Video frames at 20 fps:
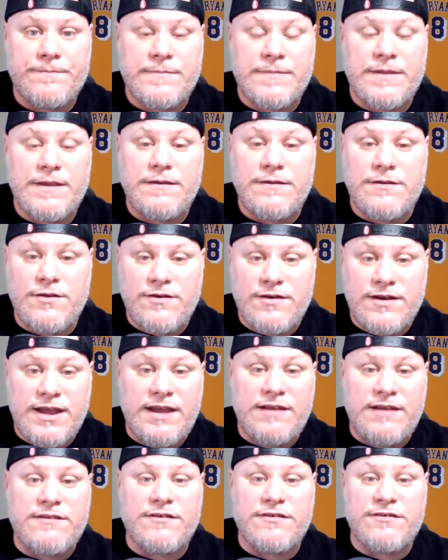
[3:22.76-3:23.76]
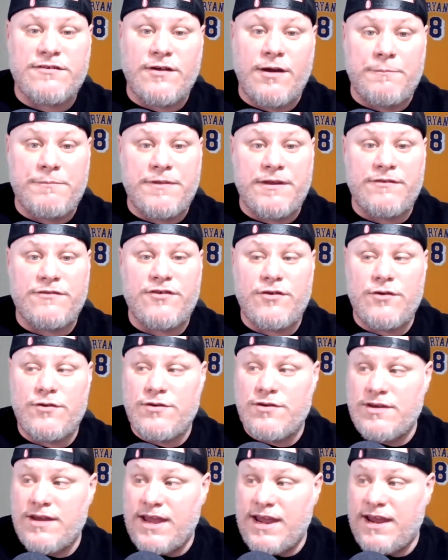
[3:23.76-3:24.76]
You need to stop this. You
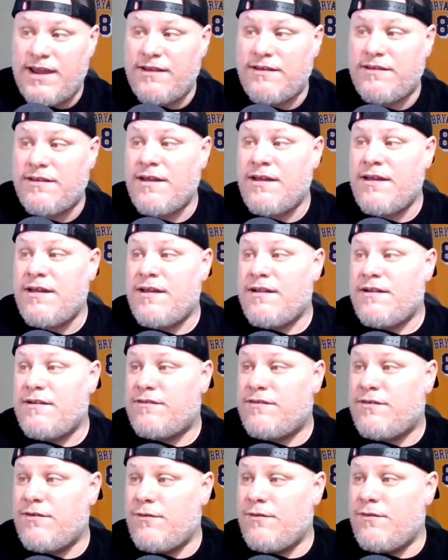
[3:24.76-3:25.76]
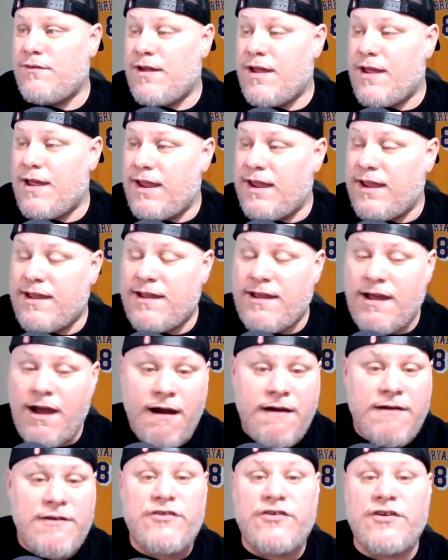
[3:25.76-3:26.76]
need to
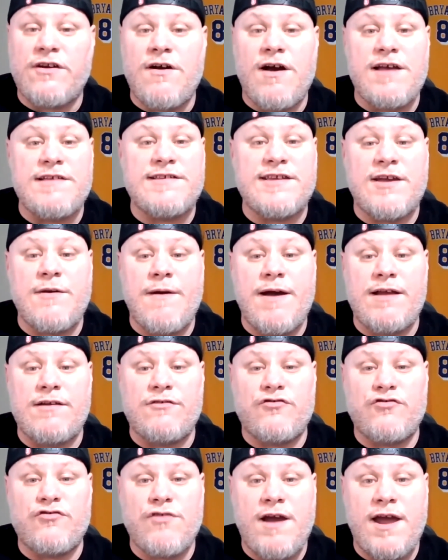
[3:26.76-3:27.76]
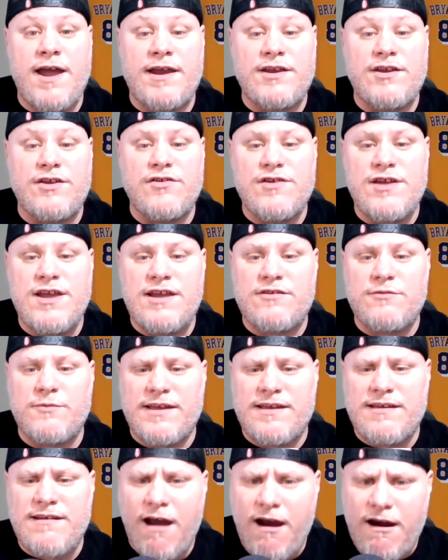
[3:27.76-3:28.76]
encourage you guys to go out and train. You need to
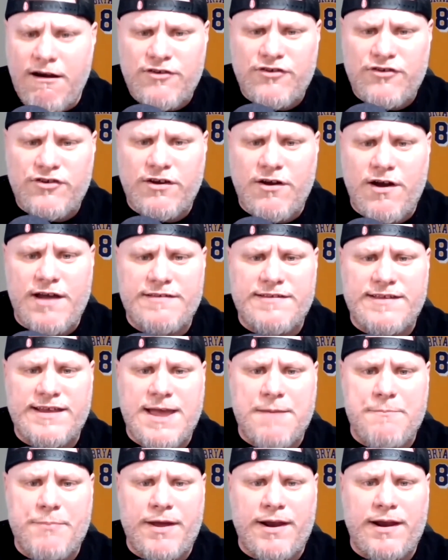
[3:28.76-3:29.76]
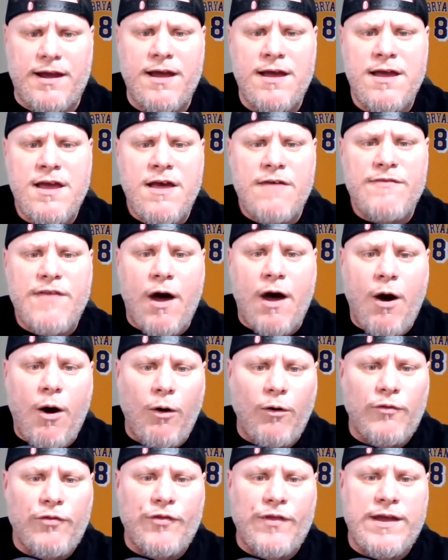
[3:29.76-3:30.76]
encourage you guys to get better. The whole
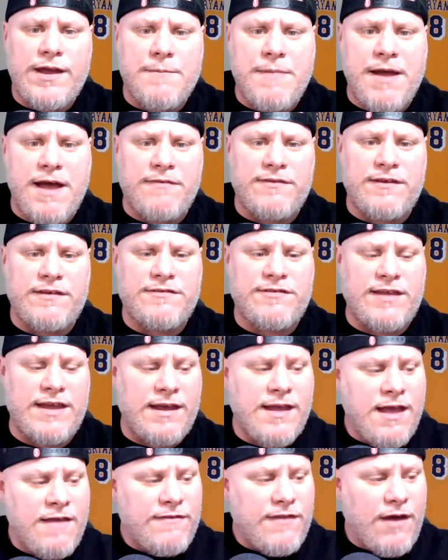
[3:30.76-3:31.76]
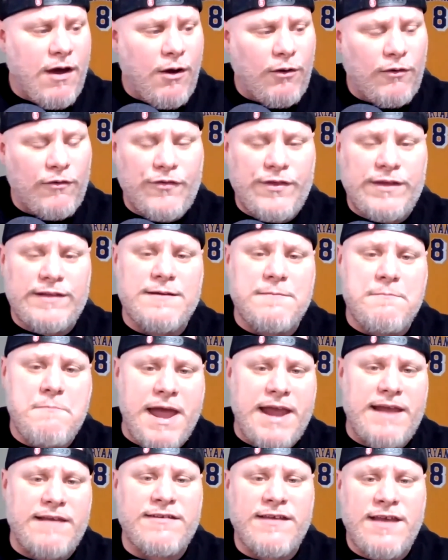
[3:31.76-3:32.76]
thing about this thing, the whole thing that
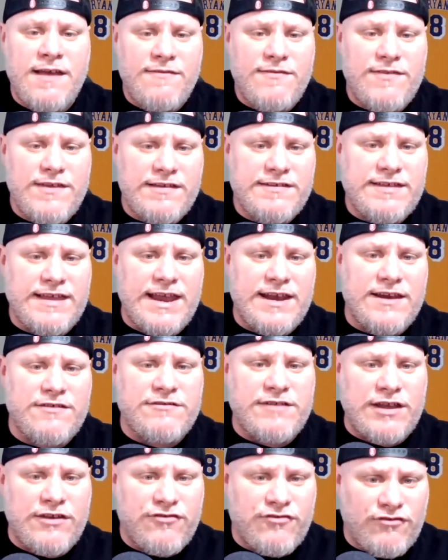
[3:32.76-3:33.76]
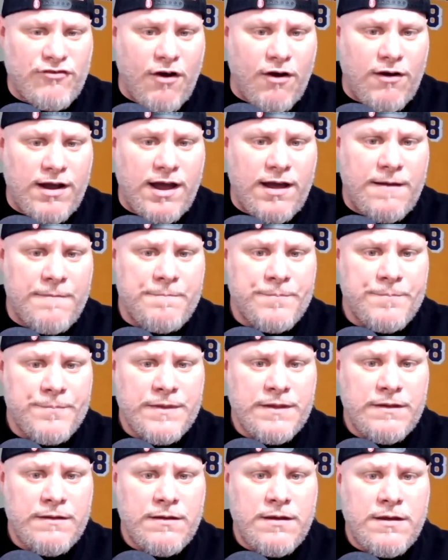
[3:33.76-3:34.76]
makes this industry stronger,
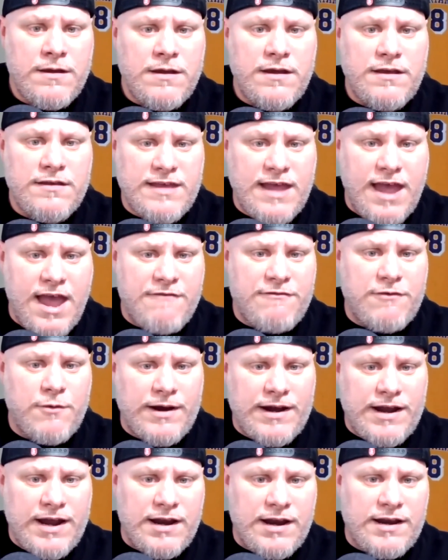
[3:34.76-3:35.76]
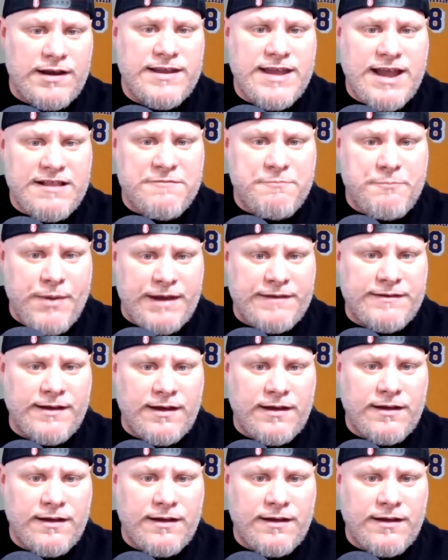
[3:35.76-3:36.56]
is that everyone in it gets better.